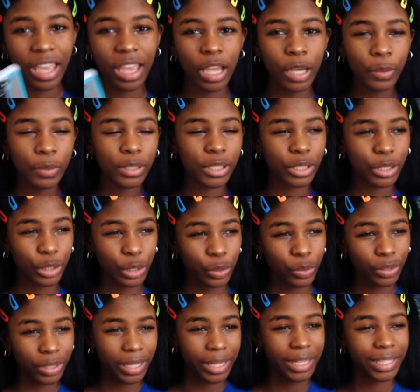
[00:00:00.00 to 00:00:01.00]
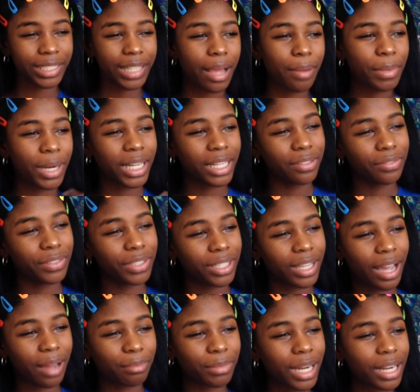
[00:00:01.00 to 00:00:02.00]
It was 2 things. I'm
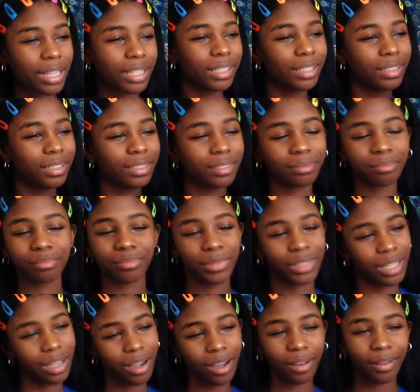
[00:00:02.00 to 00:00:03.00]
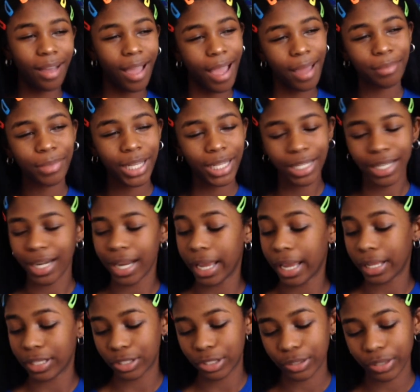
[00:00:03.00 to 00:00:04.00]
not gonna
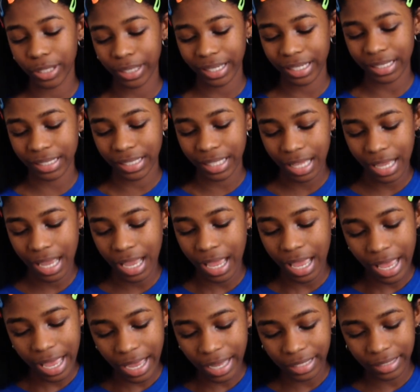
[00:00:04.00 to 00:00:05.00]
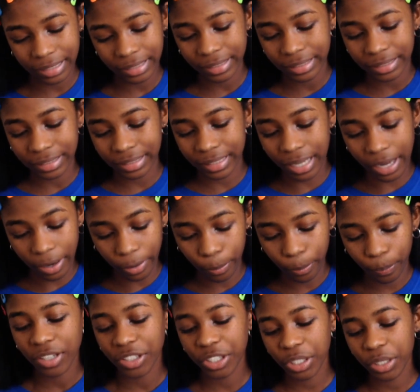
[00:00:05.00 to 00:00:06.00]
answer it because no.
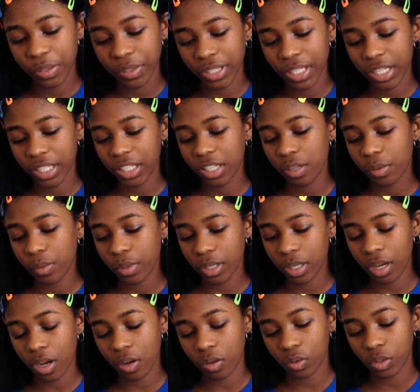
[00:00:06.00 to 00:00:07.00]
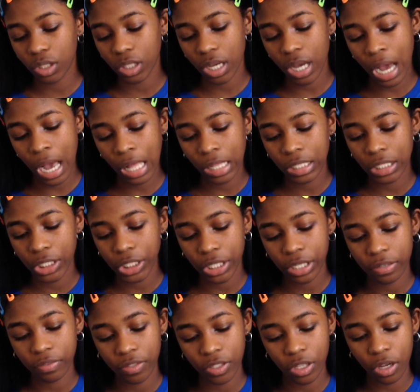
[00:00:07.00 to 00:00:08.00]
Do you think you will go to college?
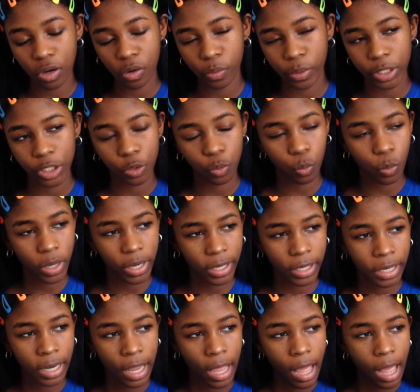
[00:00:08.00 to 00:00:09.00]
If so, which one?